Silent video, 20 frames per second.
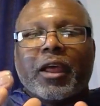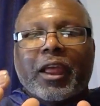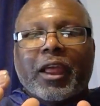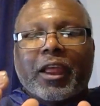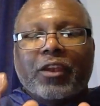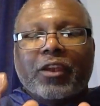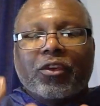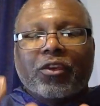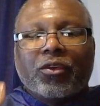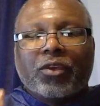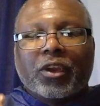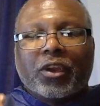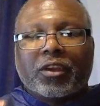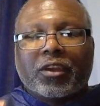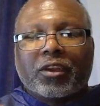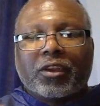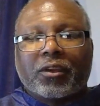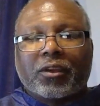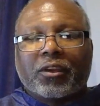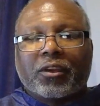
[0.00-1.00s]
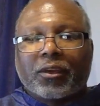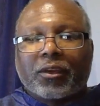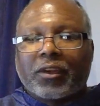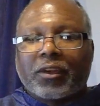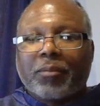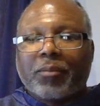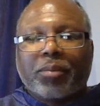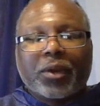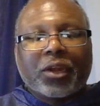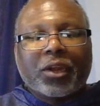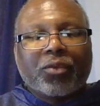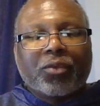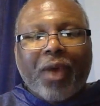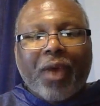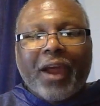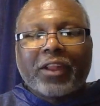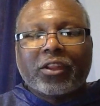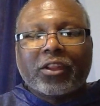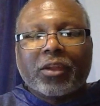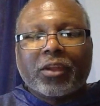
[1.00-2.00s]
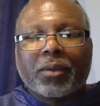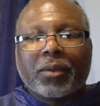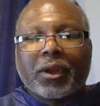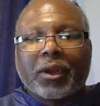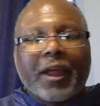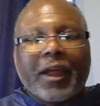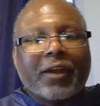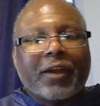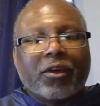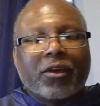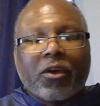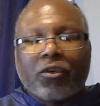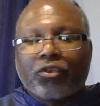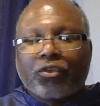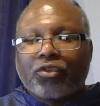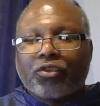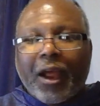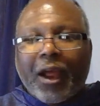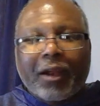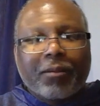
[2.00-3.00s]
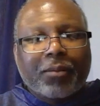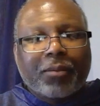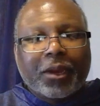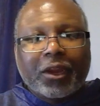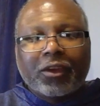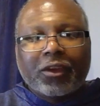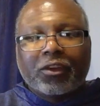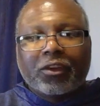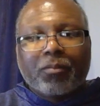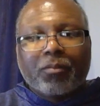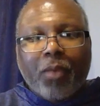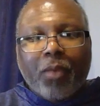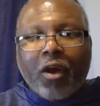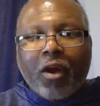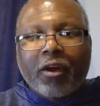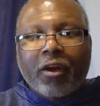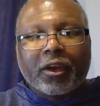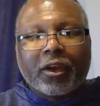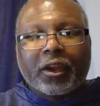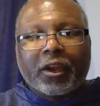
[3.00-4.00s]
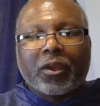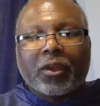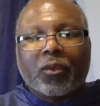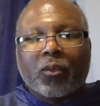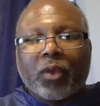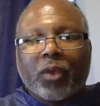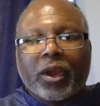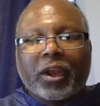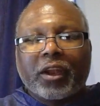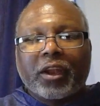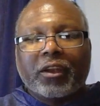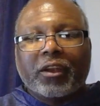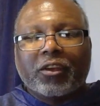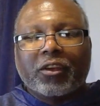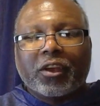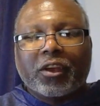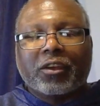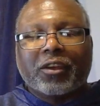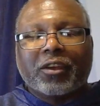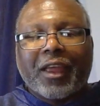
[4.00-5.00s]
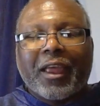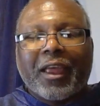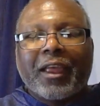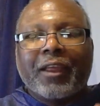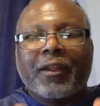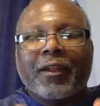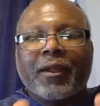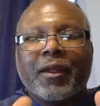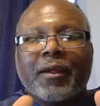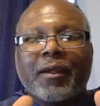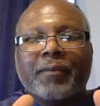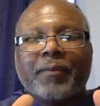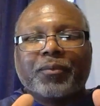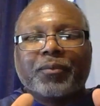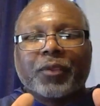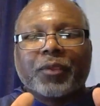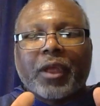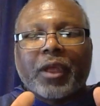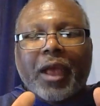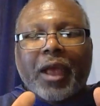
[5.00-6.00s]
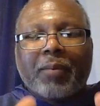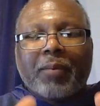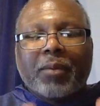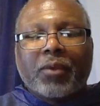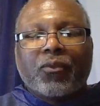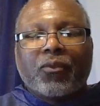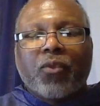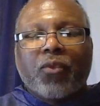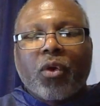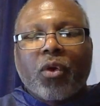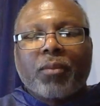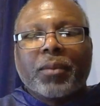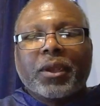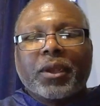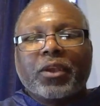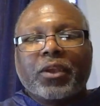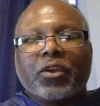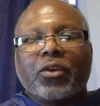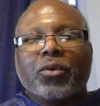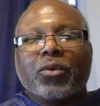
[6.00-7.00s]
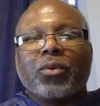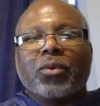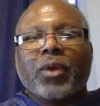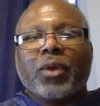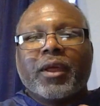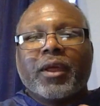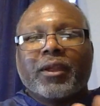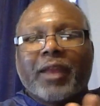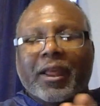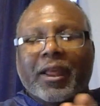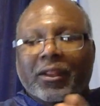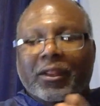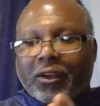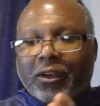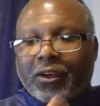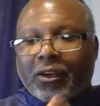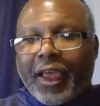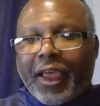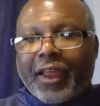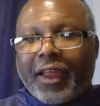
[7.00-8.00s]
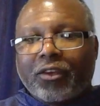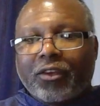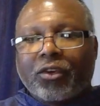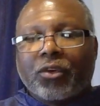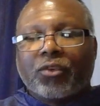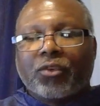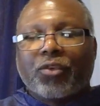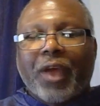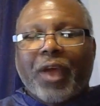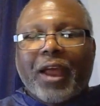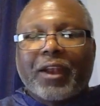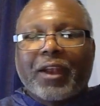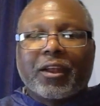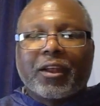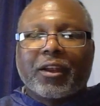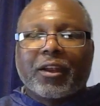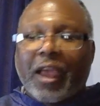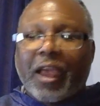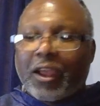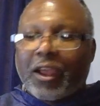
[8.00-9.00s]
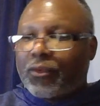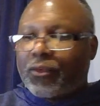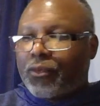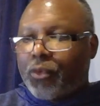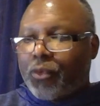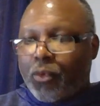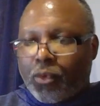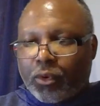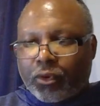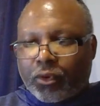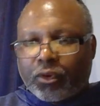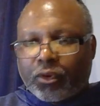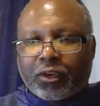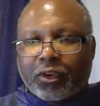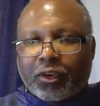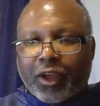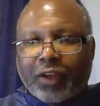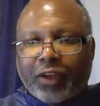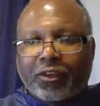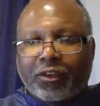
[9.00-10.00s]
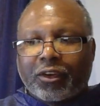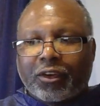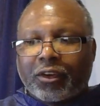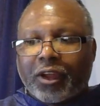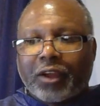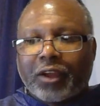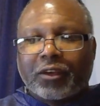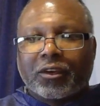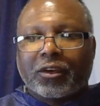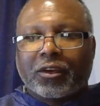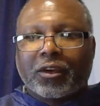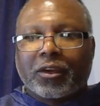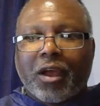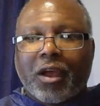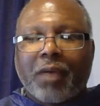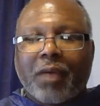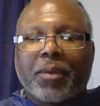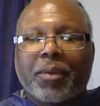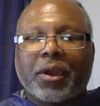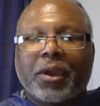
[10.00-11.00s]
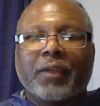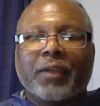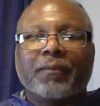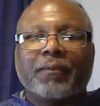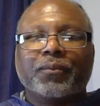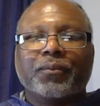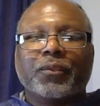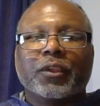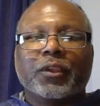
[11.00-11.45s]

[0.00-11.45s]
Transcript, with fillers: and you just simply write them a letter. Don't try to be smart with it. Just say, I'm informing you that the debt you're trying to collect for such and such company,